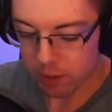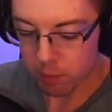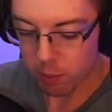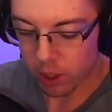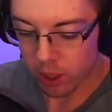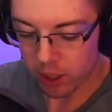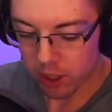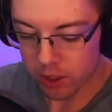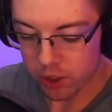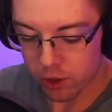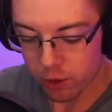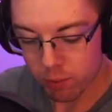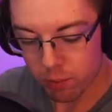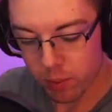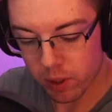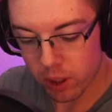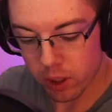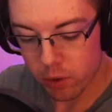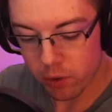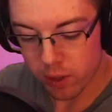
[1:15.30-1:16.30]
Parks,
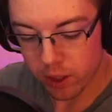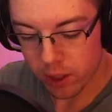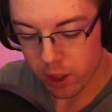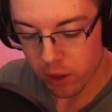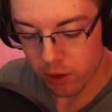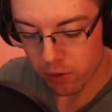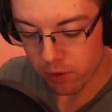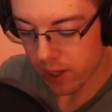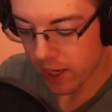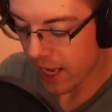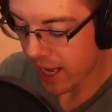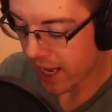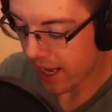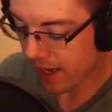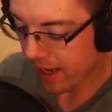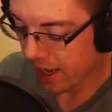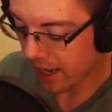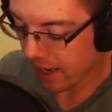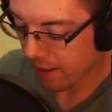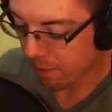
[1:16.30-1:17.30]
Balloon Lagoon,
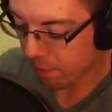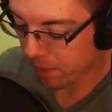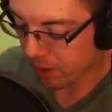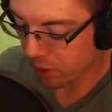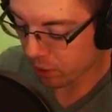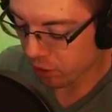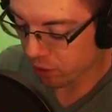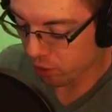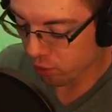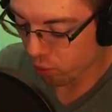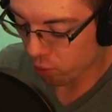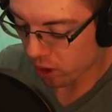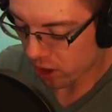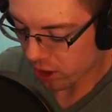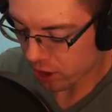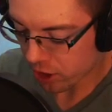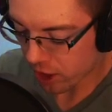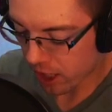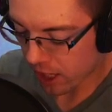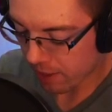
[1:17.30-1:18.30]
and a Builder's
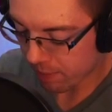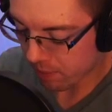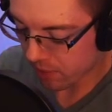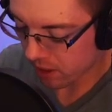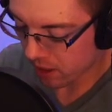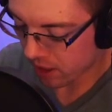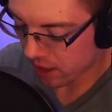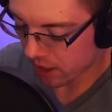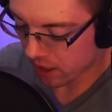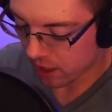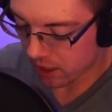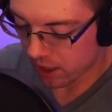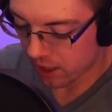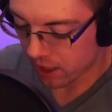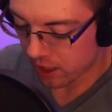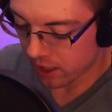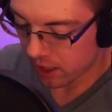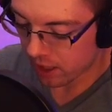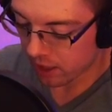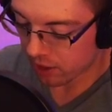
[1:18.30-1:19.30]
Workshop.
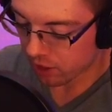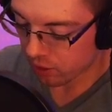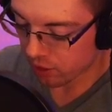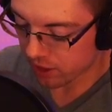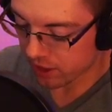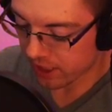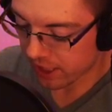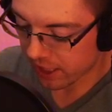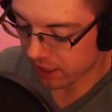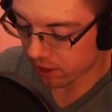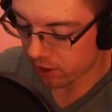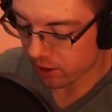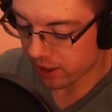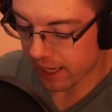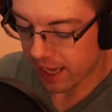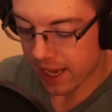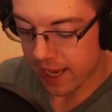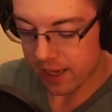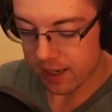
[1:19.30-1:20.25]
So let's take a look at